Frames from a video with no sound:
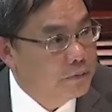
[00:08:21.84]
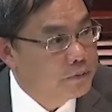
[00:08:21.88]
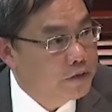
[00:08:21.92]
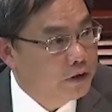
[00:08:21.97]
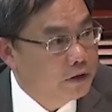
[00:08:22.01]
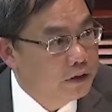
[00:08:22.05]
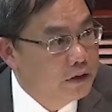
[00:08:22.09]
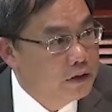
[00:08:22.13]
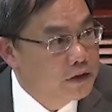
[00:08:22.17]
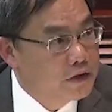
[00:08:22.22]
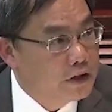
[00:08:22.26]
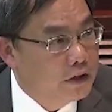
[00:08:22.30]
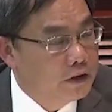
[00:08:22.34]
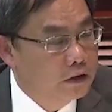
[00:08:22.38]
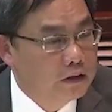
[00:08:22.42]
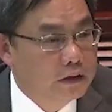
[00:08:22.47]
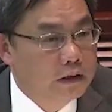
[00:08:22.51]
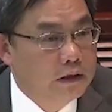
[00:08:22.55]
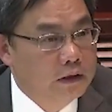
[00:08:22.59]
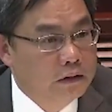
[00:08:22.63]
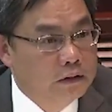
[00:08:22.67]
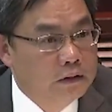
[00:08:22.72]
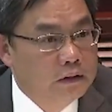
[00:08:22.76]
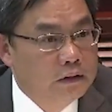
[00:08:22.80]
Well, we do
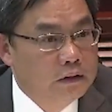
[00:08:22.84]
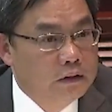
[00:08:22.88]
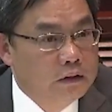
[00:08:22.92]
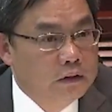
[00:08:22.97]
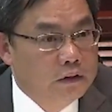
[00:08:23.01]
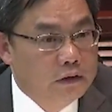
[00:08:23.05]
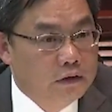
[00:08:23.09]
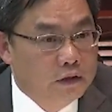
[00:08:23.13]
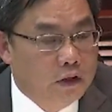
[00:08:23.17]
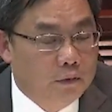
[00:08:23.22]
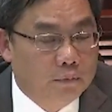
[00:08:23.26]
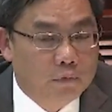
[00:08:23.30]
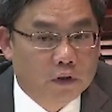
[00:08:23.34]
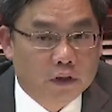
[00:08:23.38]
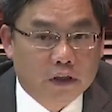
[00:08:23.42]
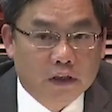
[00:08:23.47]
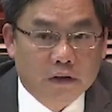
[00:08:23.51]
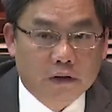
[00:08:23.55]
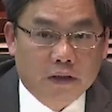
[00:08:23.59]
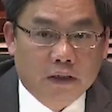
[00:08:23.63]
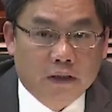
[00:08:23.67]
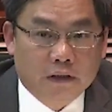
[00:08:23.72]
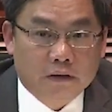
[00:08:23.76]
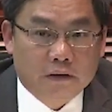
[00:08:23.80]
have a monitoring
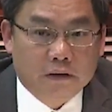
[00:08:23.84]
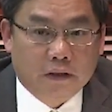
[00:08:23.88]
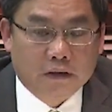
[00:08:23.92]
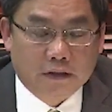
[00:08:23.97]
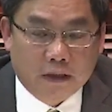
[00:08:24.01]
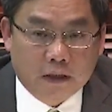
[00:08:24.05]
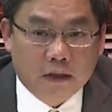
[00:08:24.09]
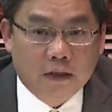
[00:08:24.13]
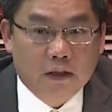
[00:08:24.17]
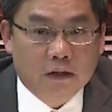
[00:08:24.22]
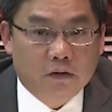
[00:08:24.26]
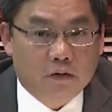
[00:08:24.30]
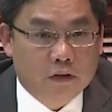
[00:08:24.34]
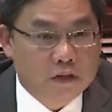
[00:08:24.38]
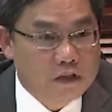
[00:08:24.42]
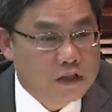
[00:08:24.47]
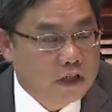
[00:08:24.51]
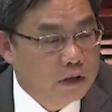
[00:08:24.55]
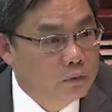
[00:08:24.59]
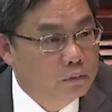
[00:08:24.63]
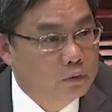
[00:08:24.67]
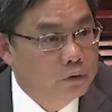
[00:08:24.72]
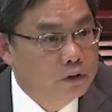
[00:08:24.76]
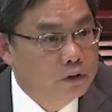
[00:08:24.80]
mechanism in place.